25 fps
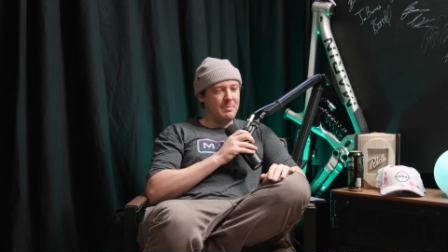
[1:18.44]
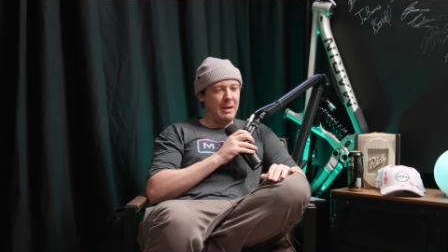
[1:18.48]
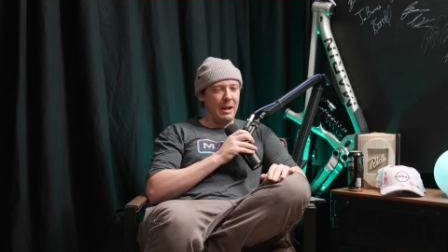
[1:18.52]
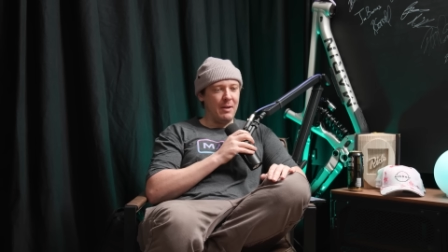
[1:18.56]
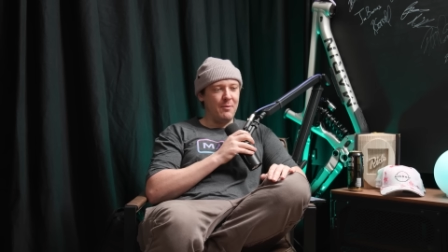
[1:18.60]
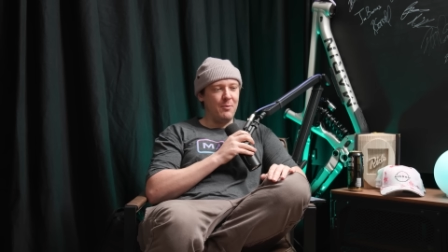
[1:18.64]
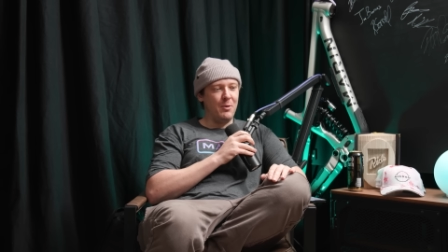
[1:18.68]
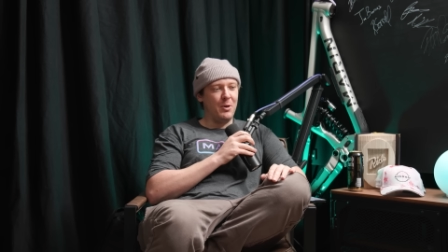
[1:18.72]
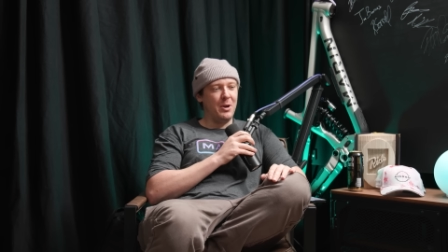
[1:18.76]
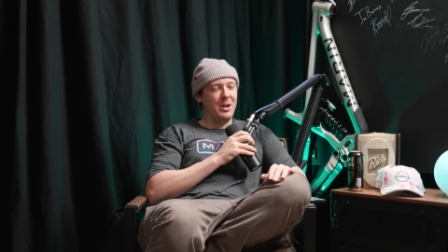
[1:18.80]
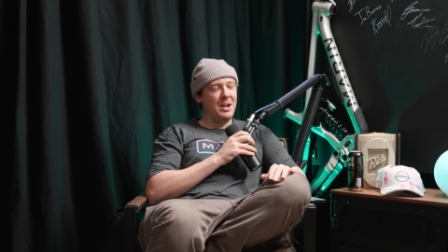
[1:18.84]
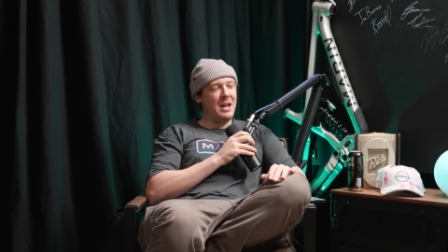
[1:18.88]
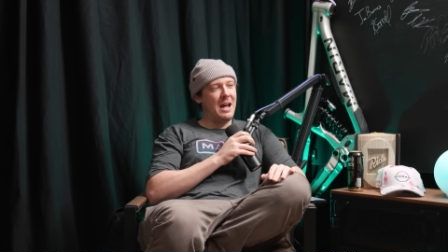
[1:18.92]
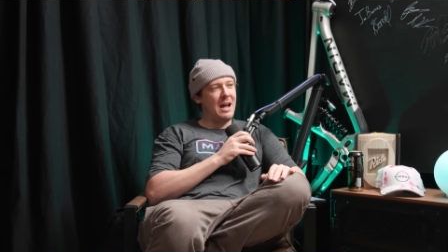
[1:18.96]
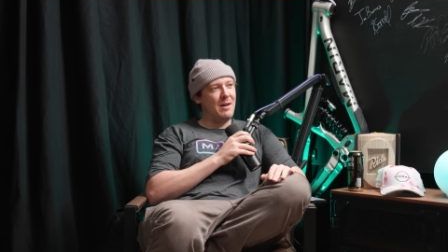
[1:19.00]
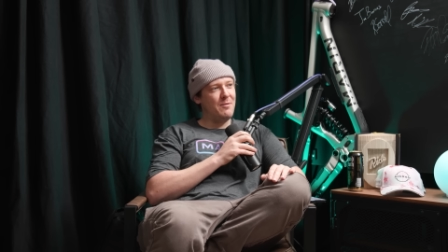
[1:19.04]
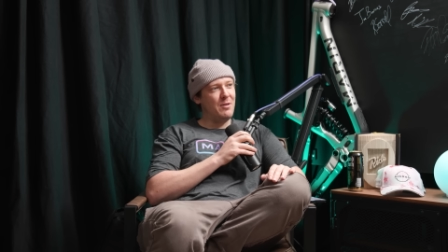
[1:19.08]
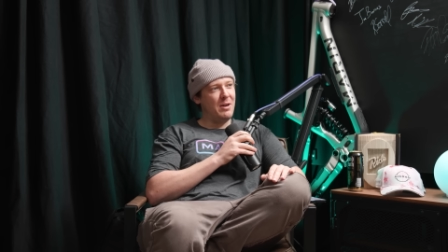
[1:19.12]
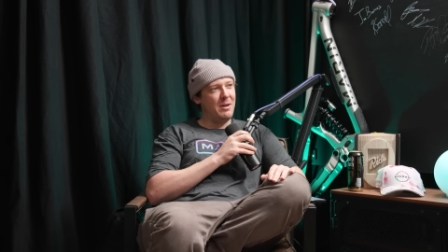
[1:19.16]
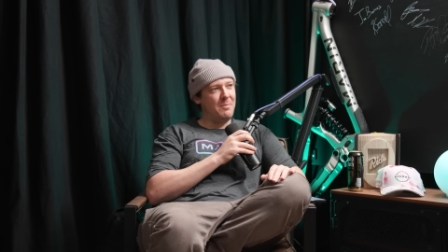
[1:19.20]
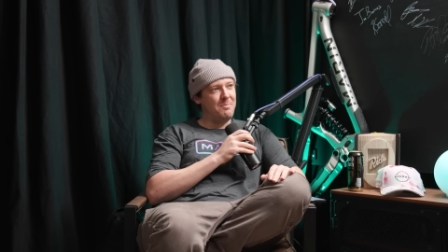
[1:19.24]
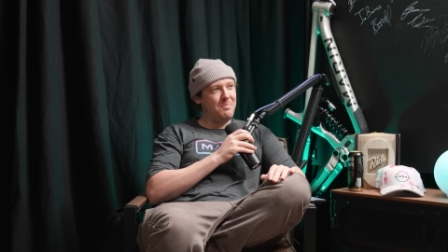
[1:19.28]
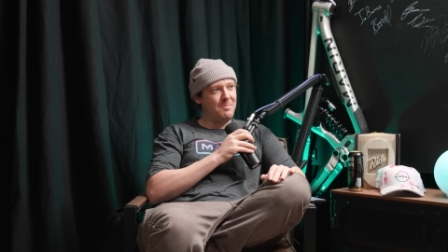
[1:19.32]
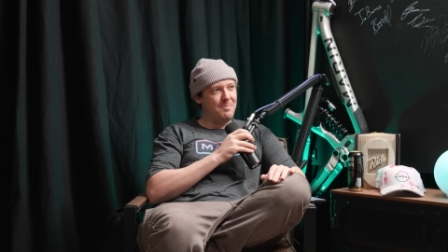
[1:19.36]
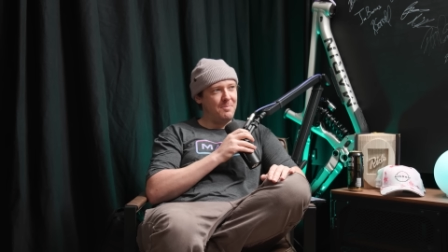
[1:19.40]
But if we're going to have
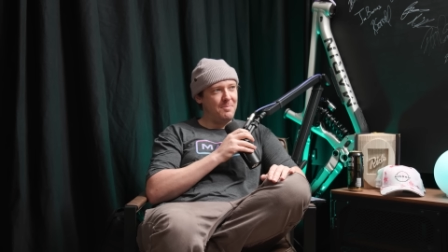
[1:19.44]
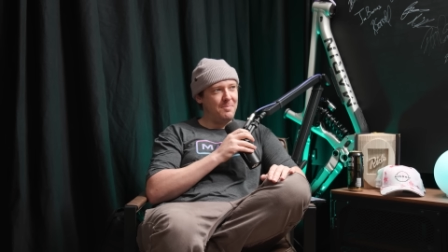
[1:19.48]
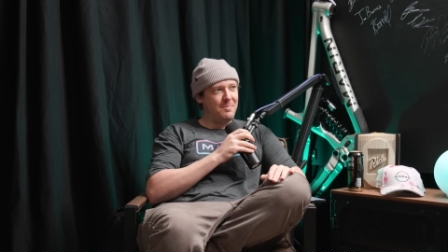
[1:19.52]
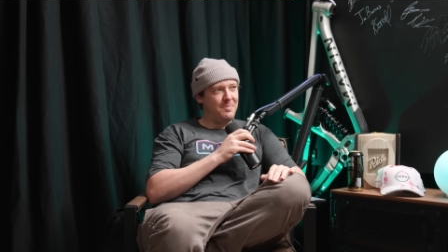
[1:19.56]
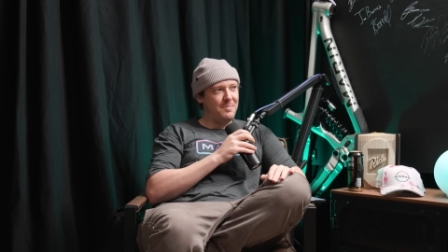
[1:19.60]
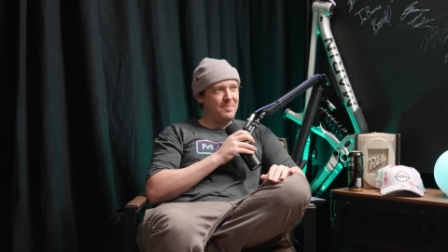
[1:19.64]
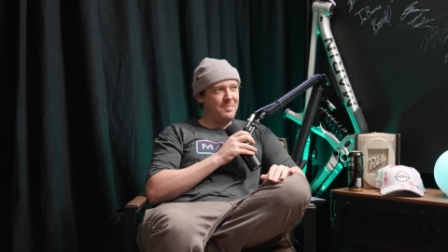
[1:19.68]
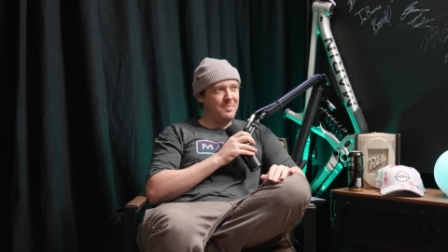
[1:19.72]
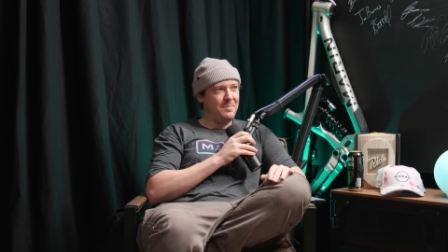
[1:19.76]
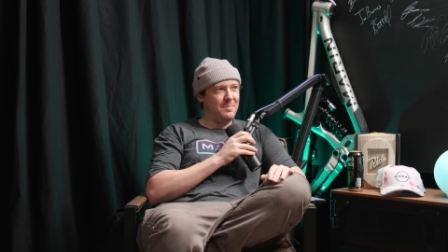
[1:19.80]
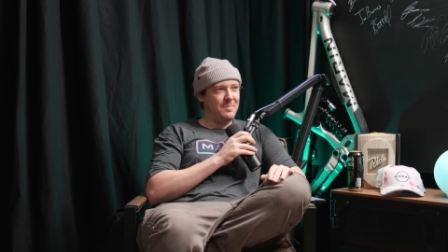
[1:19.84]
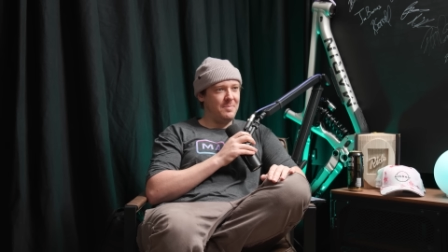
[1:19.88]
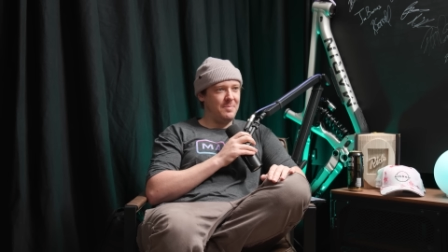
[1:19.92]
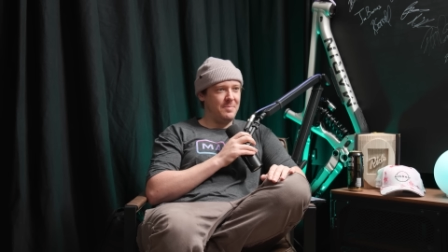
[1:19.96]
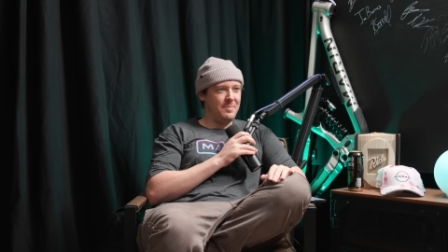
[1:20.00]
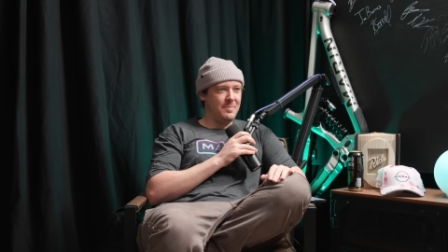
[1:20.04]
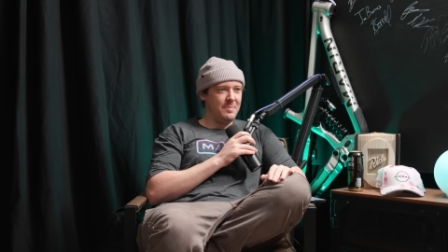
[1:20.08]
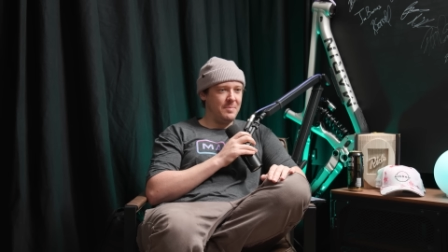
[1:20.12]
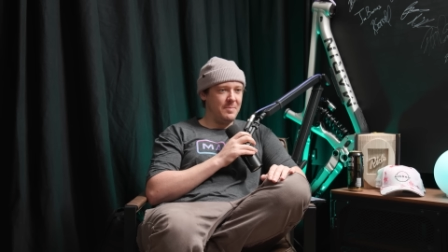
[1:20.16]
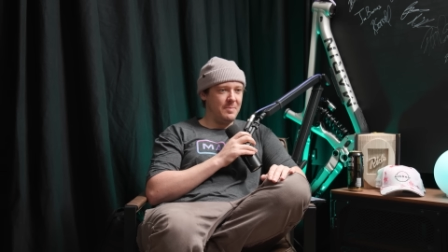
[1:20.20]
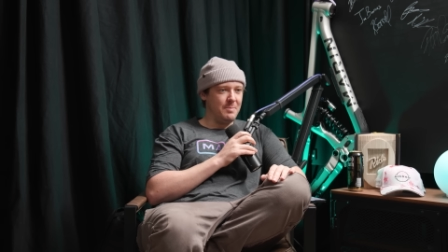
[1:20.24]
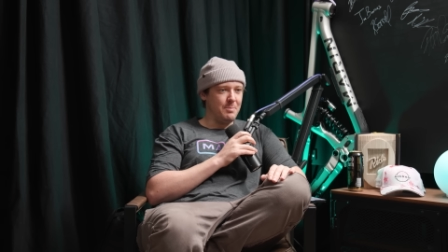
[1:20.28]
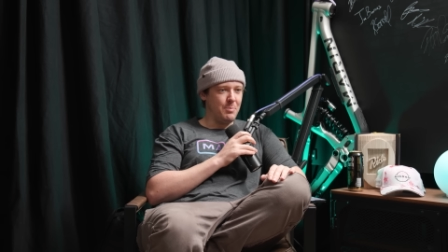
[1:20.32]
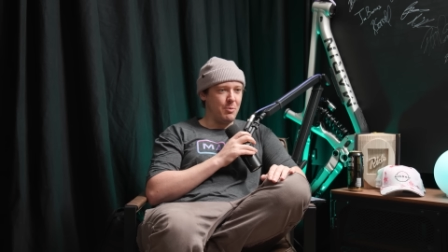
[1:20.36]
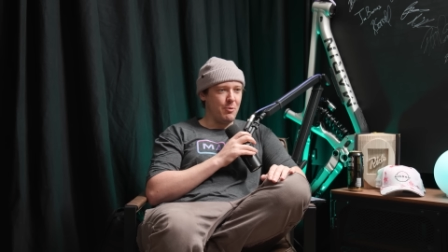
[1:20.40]
a
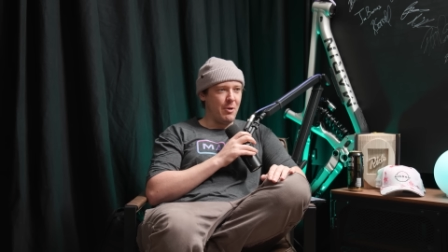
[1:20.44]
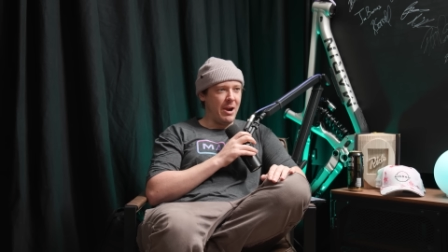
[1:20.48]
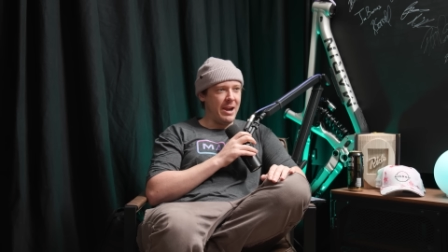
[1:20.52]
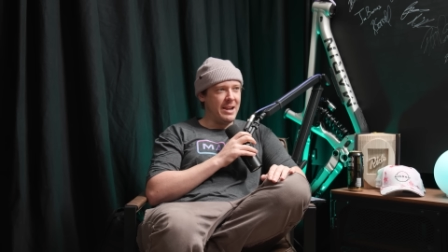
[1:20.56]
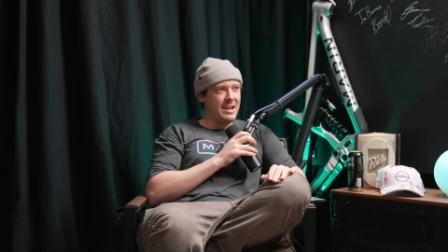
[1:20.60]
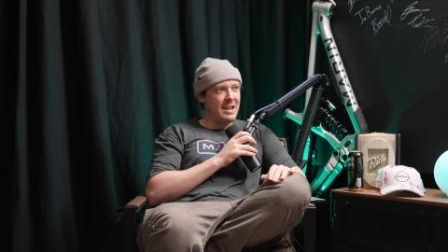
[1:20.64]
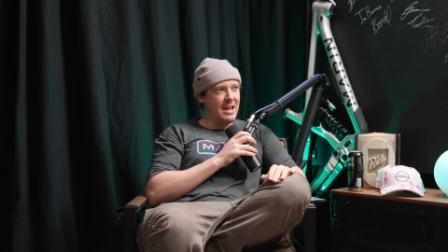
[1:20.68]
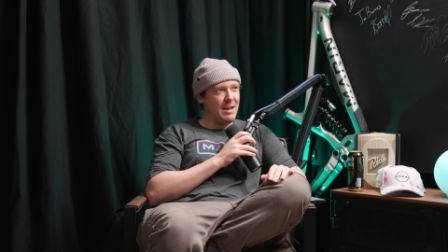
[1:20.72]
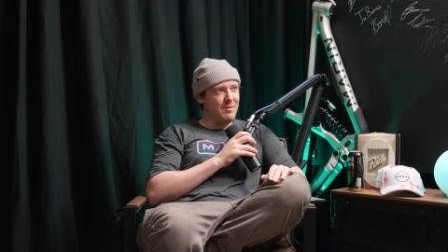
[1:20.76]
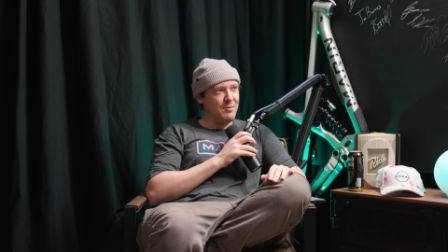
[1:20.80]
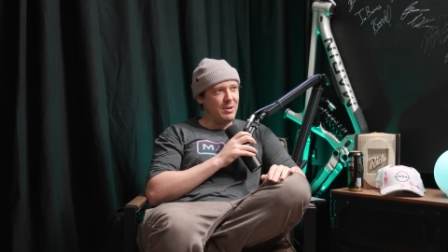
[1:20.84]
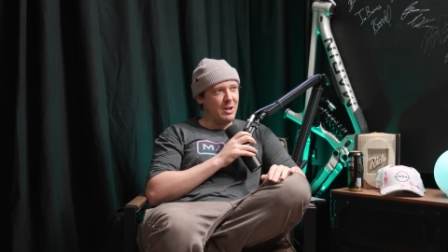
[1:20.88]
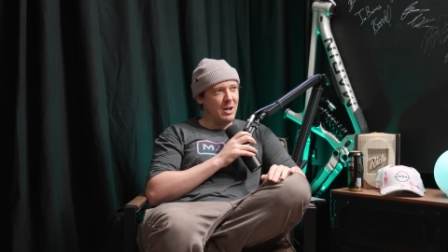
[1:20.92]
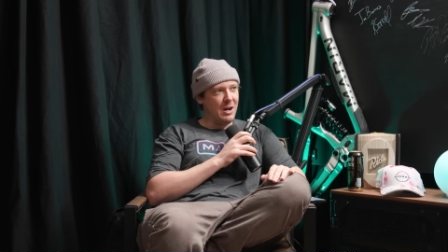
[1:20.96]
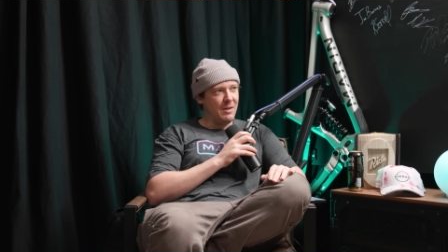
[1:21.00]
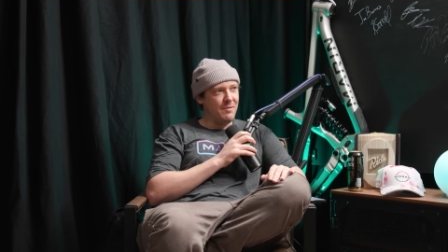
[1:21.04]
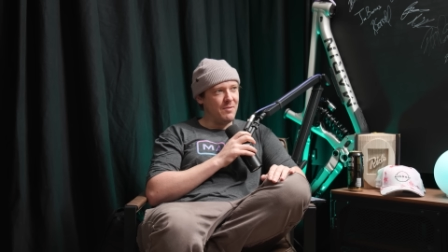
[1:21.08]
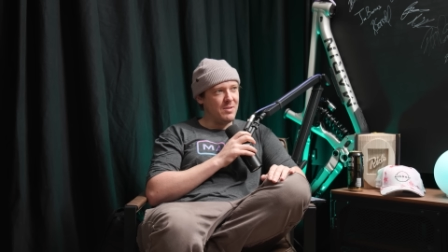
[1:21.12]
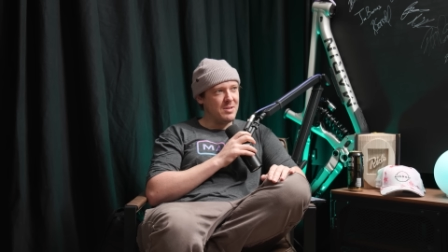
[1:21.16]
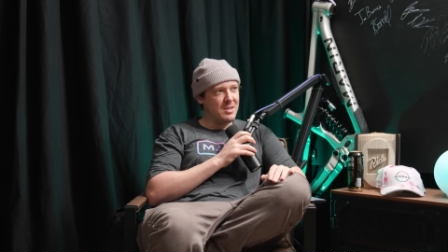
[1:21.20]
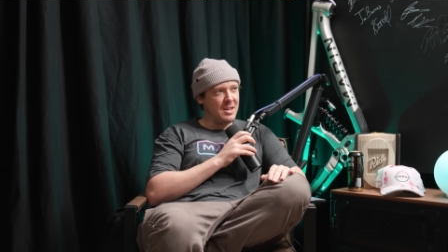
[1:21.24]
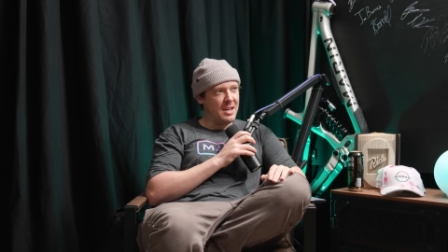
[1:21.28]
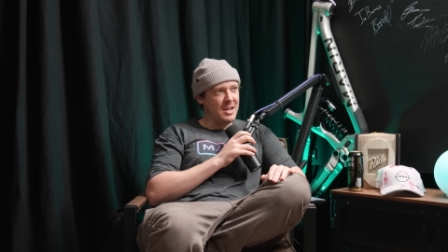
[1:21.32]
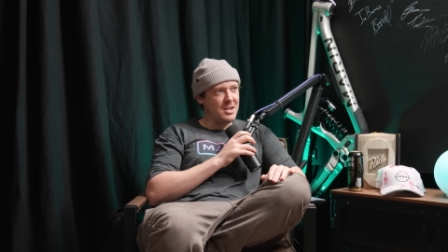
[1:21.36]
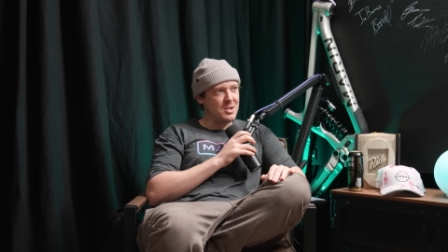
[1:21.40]
brain-heavy
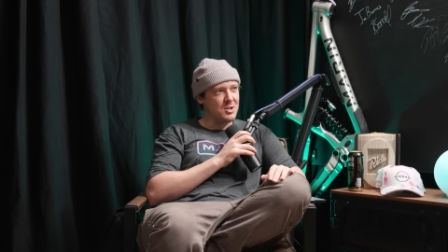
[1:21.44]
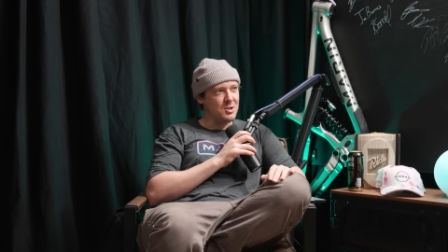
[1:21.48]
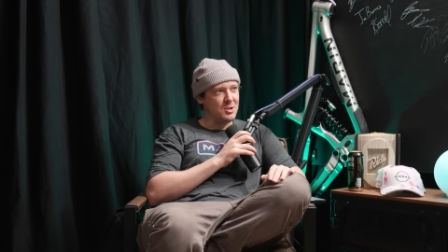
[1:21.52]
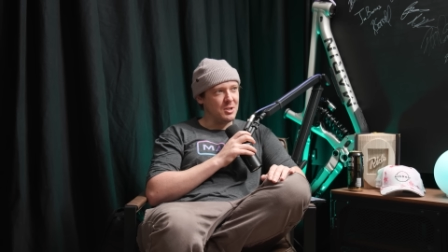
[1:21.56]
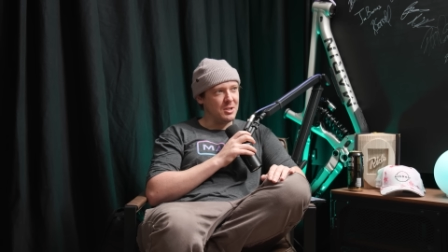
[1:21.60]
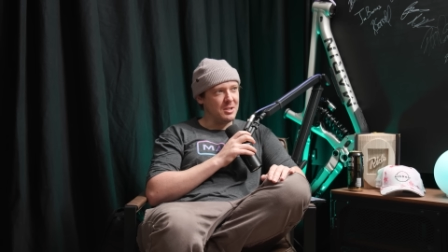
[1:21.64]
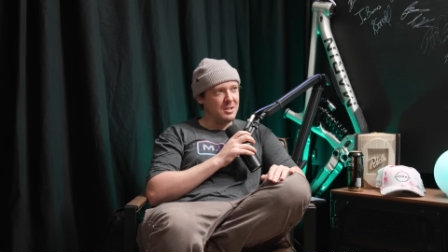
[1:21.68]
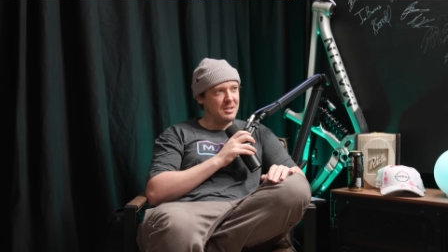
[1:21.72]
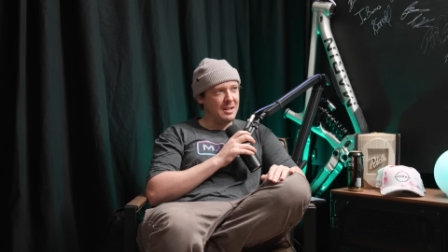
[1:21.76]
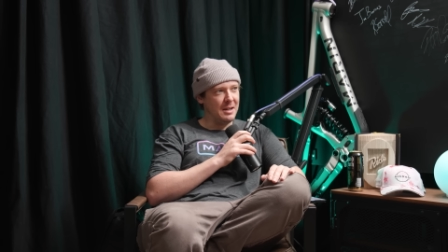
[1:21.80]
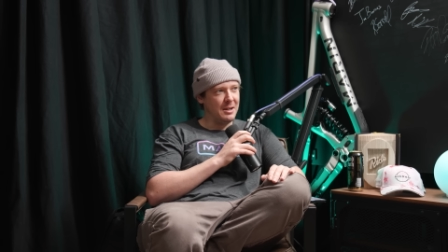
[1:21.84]
conversation,